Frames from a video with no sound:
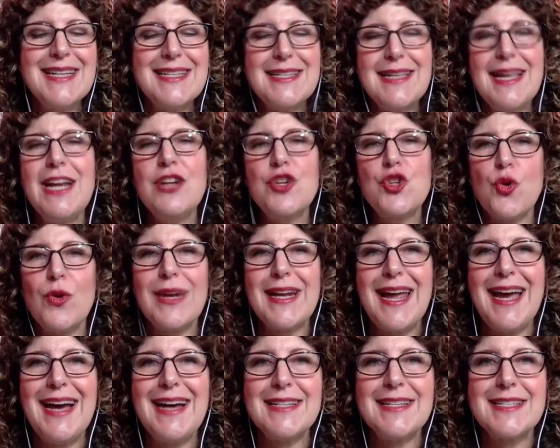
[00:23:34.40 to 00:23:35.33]
I say
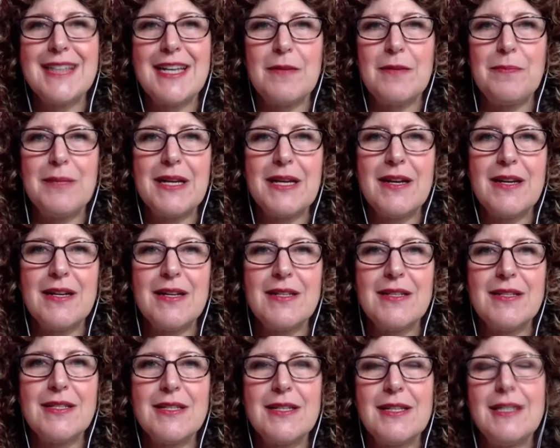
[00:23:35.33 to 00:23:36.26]
joint asset
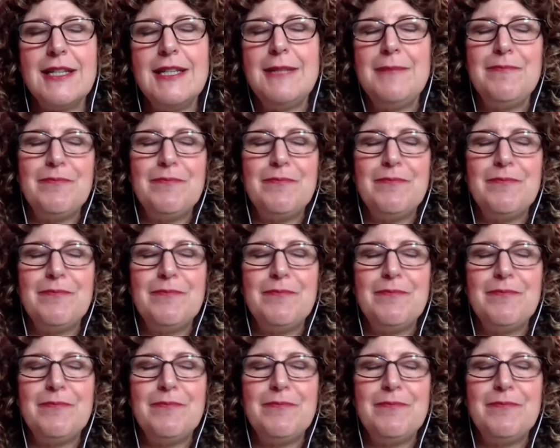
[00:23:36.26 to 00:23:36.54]
because,